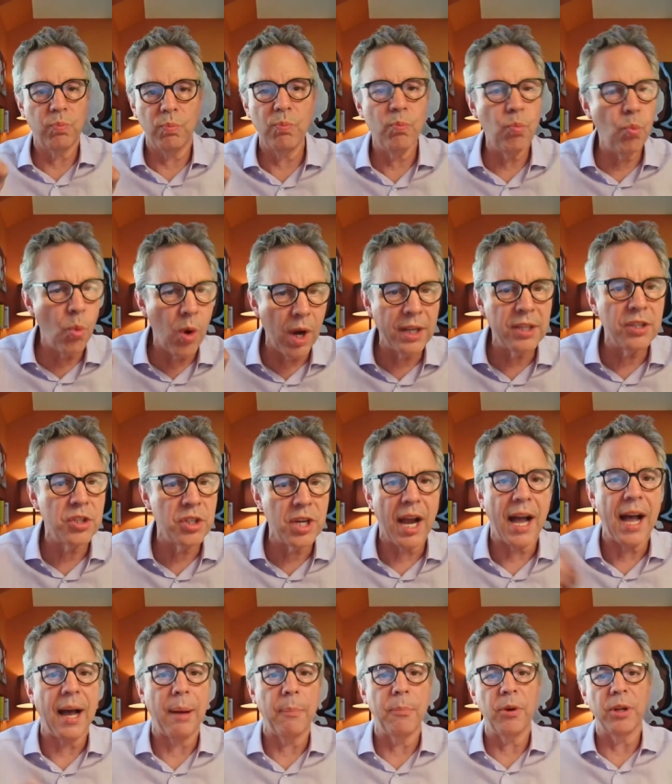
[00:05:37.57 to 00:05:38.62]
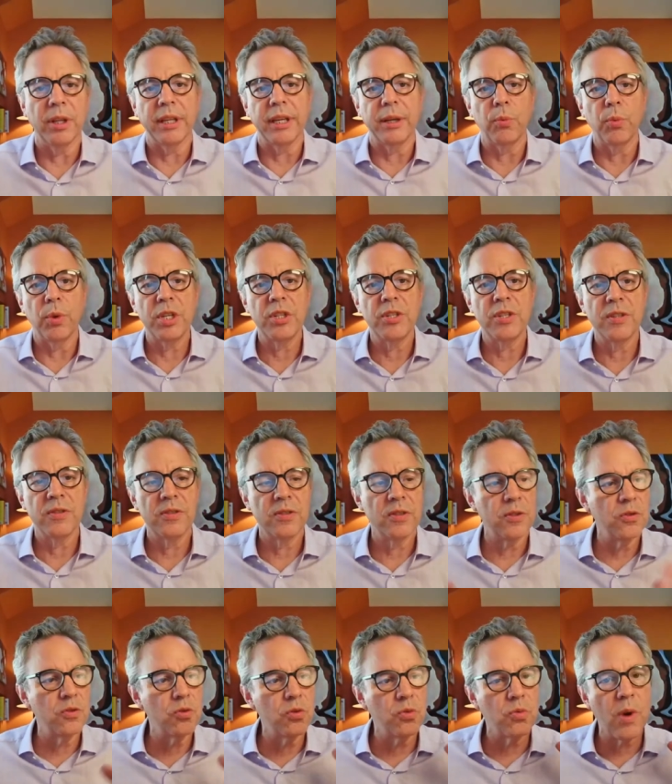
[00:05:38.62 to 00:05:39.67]
one job really, which is to
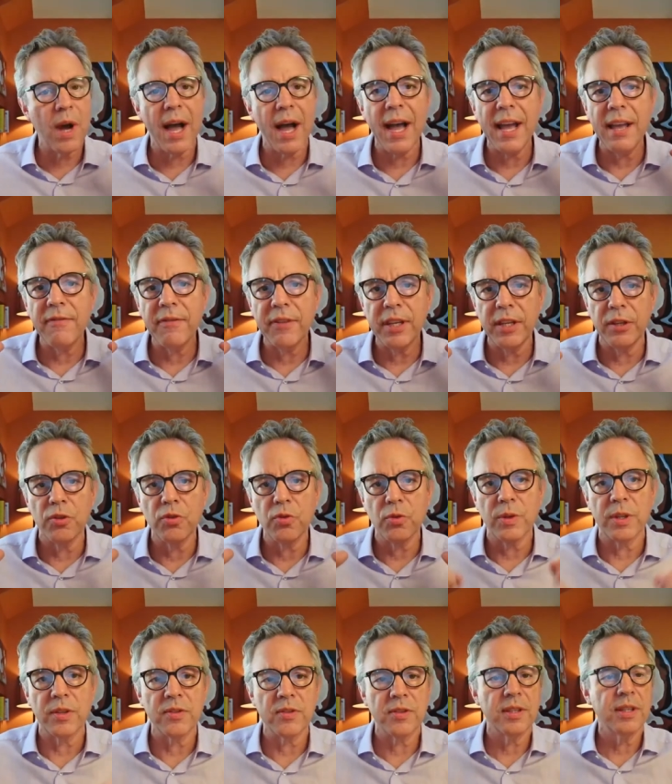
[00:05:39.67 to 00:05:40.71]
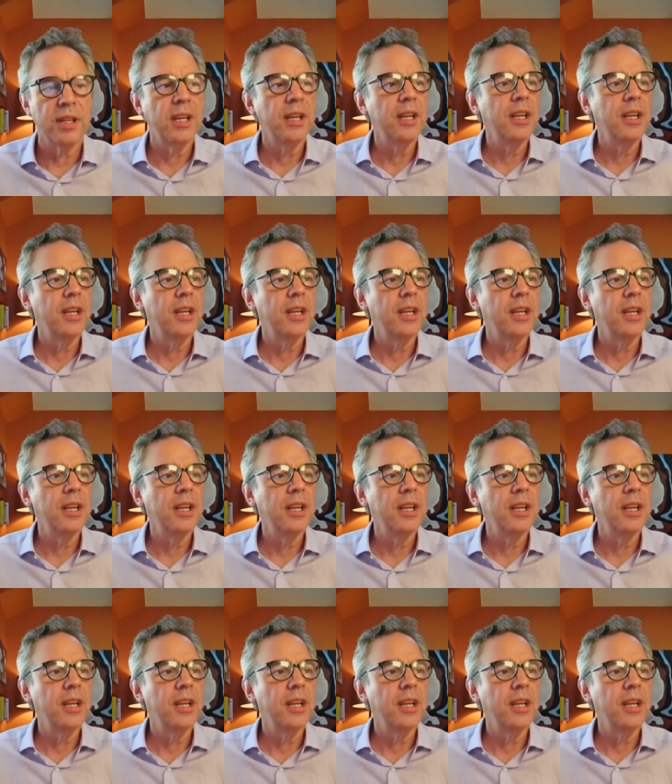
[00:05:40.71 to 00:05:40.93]
drive interest